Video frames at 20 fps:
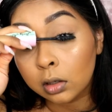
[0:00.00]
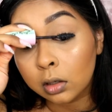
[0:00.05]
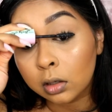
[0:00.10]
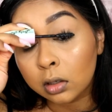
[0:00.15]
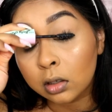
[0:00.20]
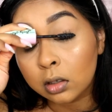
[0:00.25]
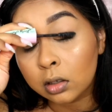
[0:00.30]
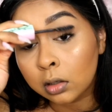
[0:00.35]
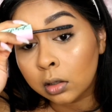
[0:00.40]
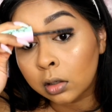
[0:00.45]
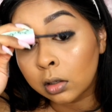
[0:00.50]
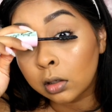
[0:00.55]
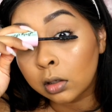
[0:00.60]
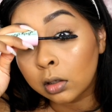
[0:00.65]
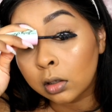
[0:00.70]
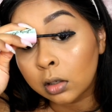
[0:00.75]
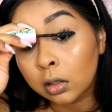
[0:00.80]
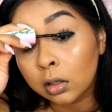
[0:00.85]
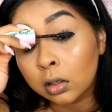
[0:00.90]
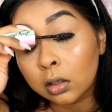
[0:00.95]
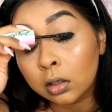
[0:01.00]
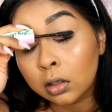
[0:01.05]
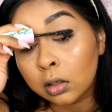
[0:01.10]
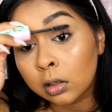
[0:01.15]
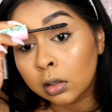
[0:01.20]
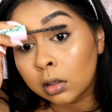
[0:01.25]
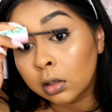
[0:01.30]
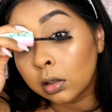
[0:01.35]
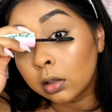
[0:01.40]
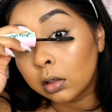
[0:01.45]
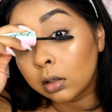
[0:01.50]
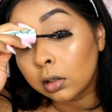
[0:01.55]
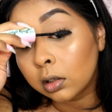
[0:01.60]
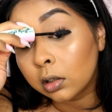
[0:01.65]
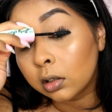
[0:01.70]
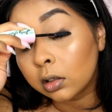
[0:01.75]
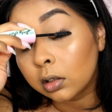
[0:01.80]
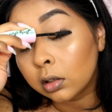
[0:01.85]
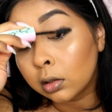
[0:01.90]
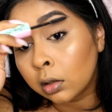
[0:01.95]

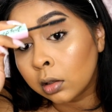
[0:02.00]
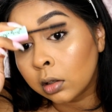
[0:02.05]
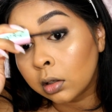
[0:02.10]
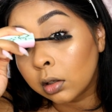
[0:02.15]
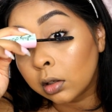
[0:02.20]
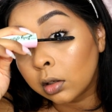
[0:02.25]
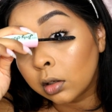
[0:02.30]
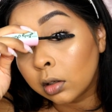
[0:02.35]
(silence)